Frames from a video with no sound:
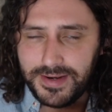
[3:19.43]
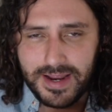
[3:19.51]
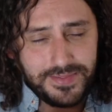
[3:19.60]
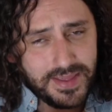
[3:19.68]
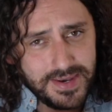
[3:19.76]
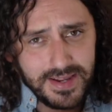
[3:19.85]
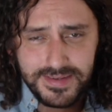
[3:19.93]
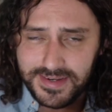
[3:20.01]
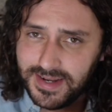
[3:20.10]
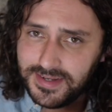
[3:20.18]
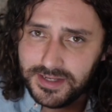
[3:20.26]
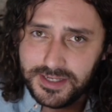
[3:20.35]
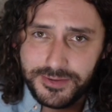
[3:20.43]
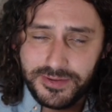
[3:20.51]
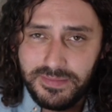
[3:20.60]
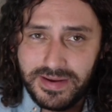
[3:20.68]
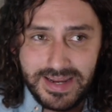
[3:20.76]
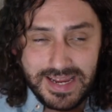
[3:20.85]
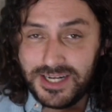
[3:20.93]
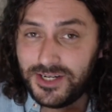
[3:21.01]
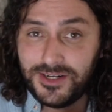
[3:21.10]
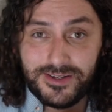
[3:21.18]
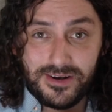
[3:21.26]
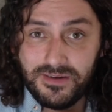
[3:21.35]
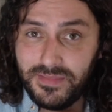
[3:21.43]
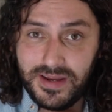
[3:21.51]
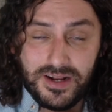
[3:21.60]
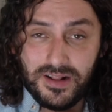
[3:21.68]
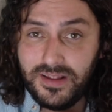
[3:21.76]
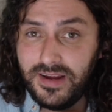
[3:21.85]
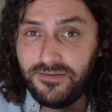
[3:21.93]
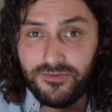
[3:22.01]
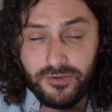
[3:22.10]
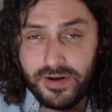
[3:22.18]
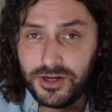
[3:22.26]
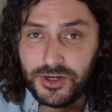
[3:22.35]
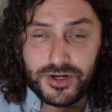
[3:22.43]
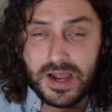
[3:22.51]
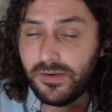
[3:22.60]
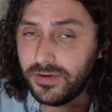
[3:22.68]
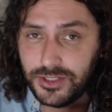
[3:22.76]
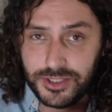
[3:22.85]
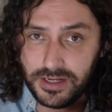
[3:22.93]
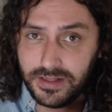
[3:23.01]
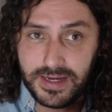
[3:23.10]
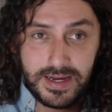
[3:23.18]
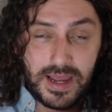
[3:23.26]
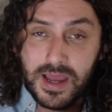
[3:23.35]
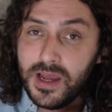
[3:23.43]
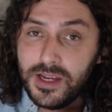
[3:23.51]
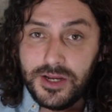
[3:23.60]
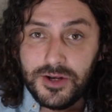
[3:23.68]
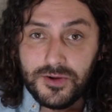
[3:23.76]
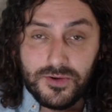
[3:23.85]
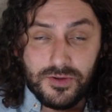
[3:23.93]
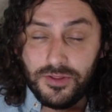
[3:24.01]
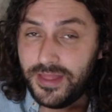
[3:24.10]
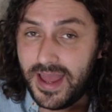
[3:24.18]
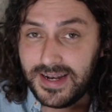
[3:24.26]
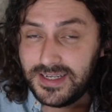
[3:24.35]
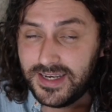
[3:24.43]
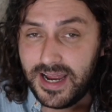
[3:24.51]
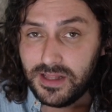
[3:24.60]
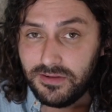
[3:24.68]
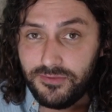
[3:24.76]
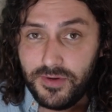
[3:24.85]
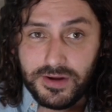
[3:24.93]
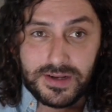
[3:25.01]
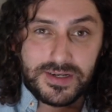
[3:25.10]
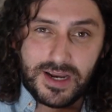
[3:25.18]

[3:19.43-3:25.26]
Now that doesn't necessarily mean it's just going to be clean, fresh, shower jelly, you know, that style of fragrance.